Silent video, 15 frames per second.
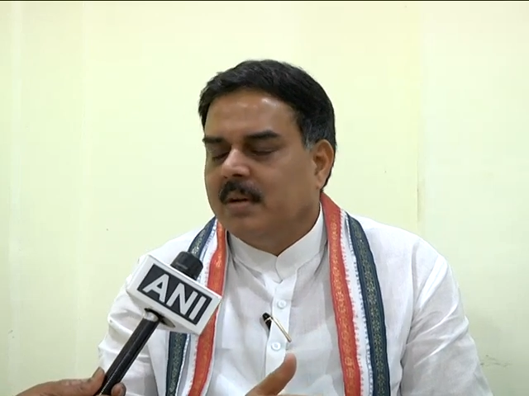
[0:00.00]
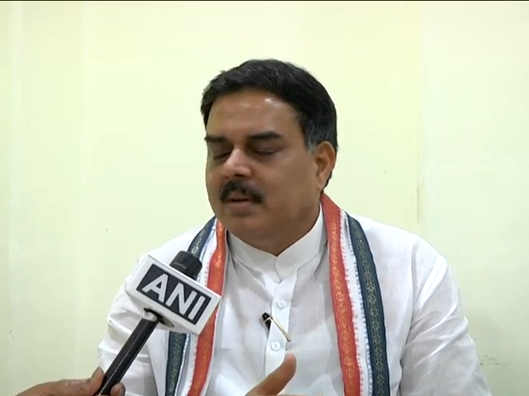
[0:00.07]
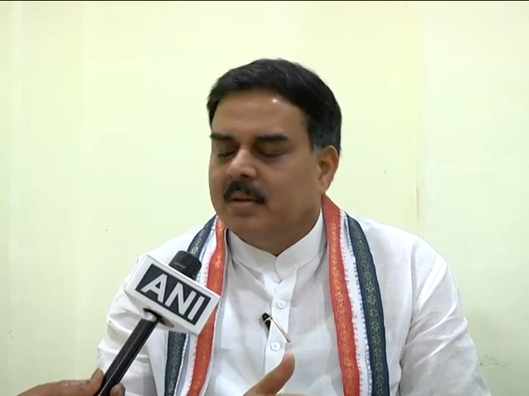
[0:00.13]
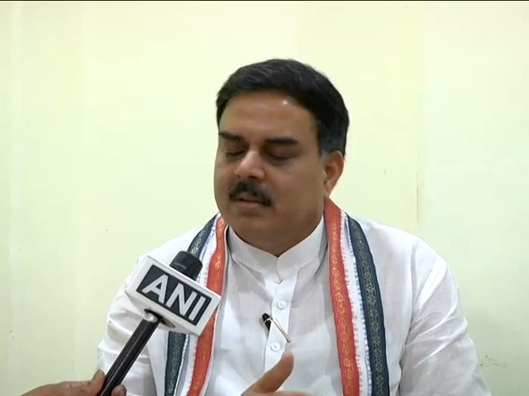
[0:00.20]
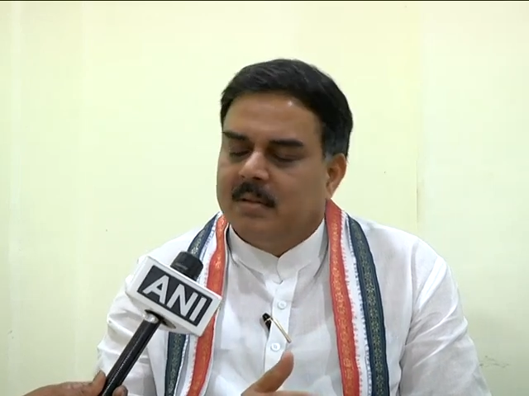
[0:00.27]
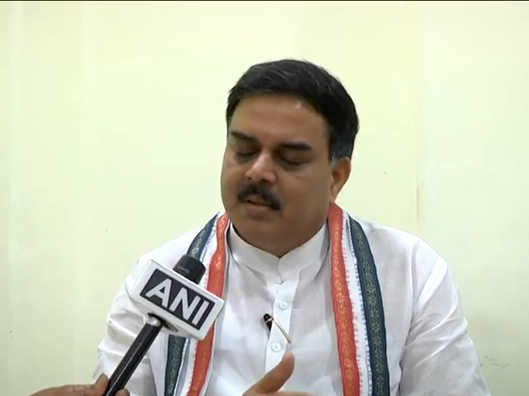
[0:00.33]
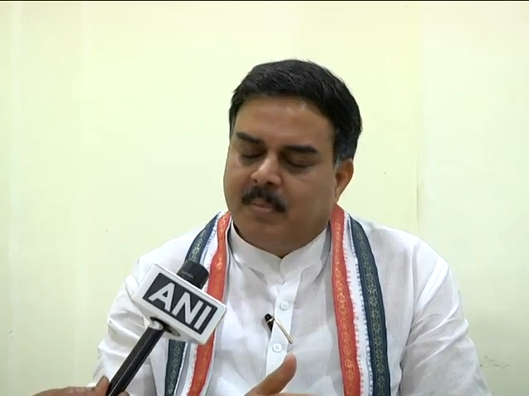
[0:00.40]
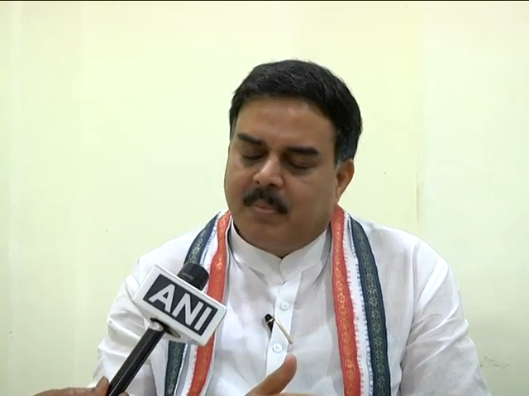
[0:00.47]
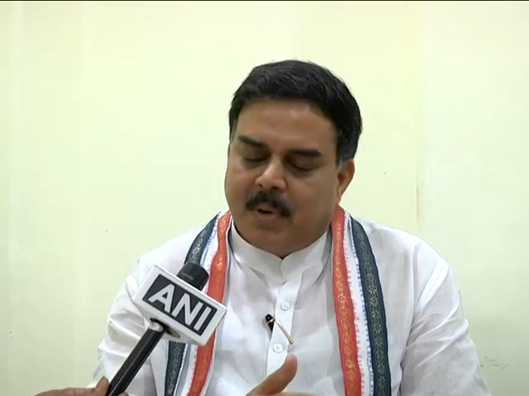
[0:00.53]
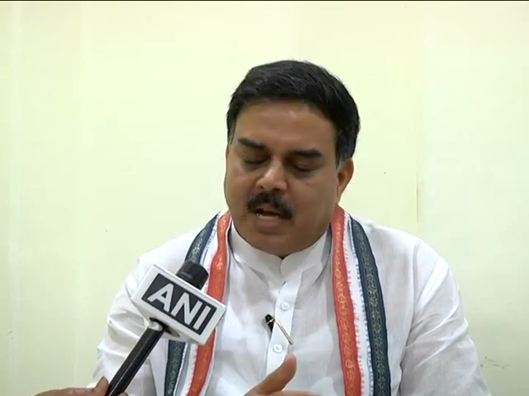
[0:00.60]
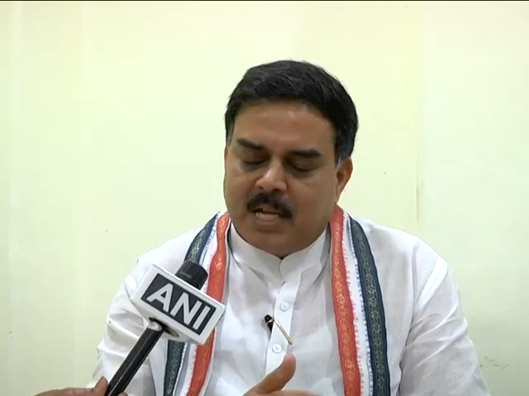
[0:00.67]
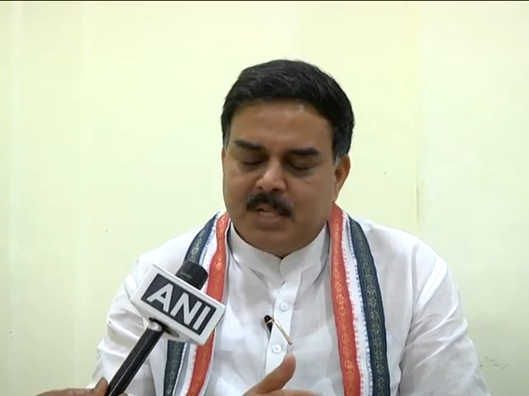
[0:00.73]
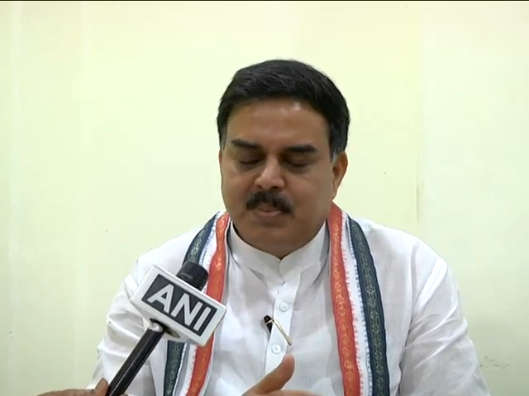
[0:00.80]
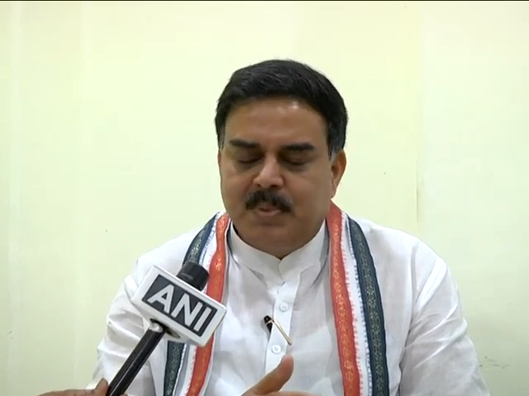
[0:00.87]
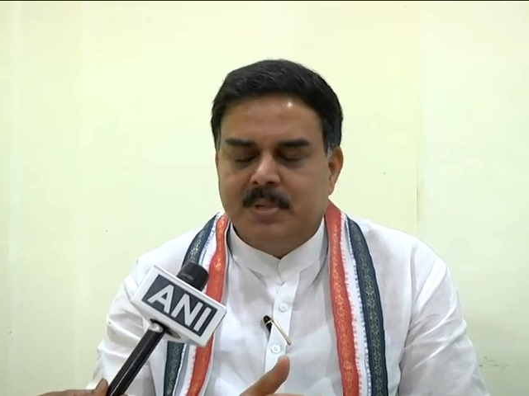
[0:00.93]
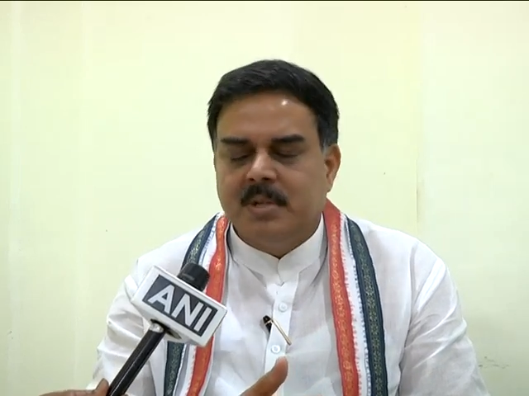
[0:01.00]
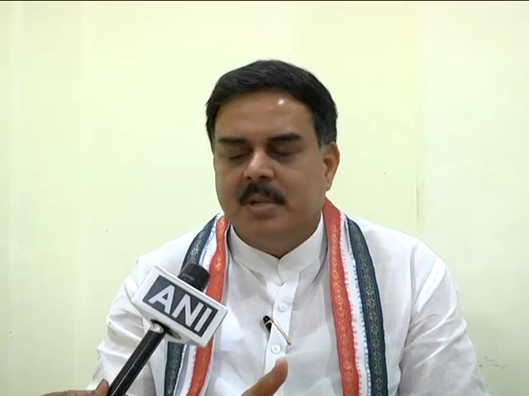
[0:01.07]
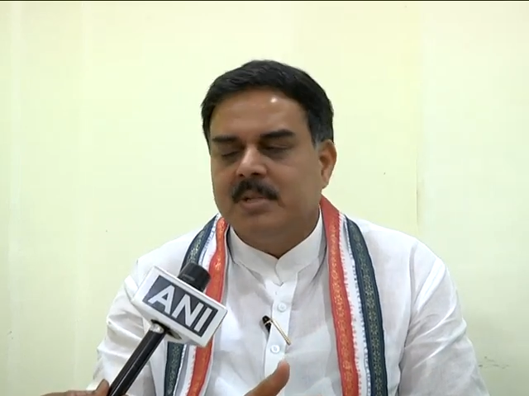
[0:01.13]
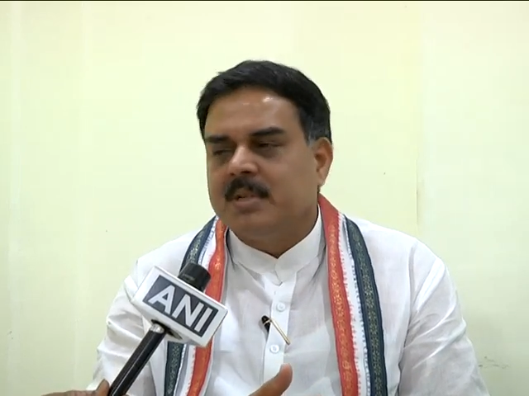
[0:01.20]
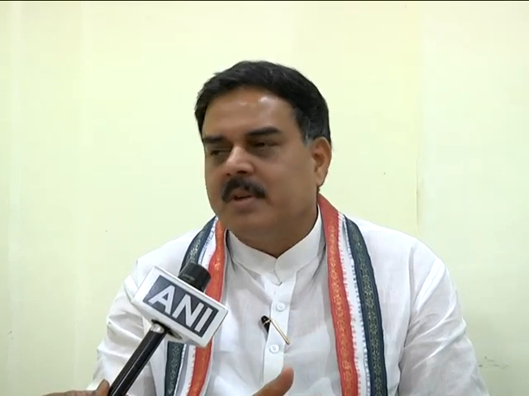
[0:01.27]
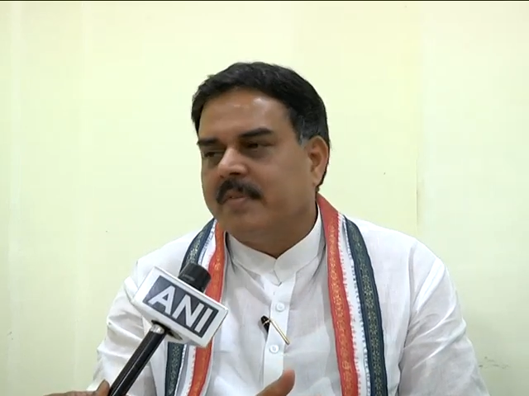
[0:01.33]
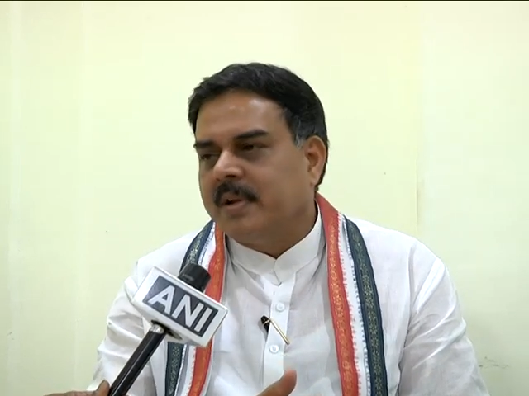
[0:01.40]
the past
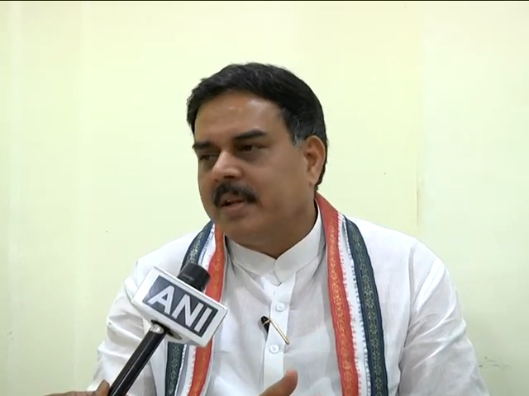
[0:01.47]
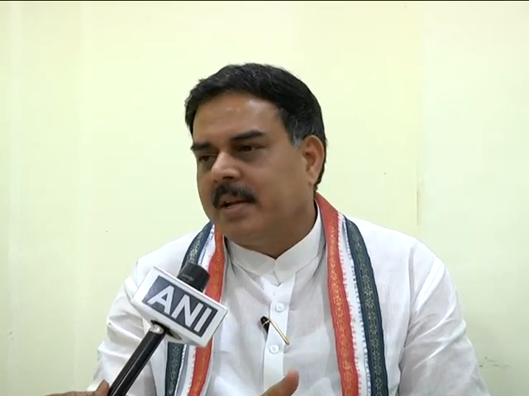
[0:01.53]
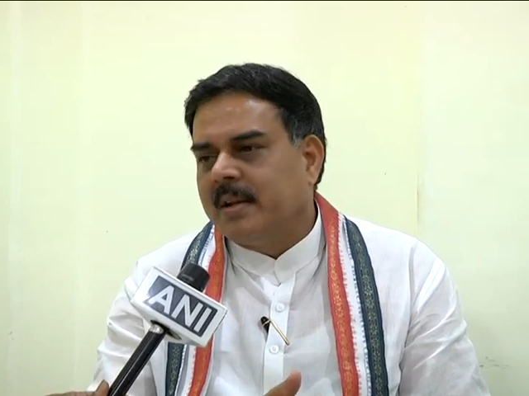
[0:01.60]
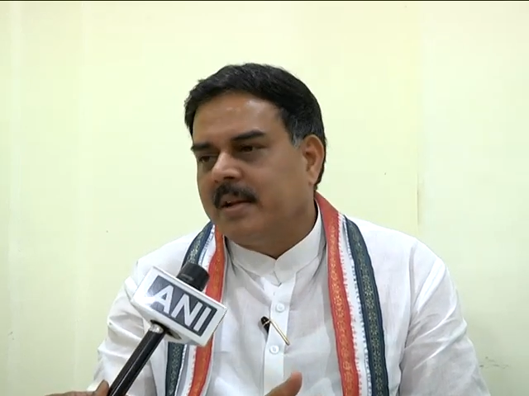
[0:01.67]
precedents are very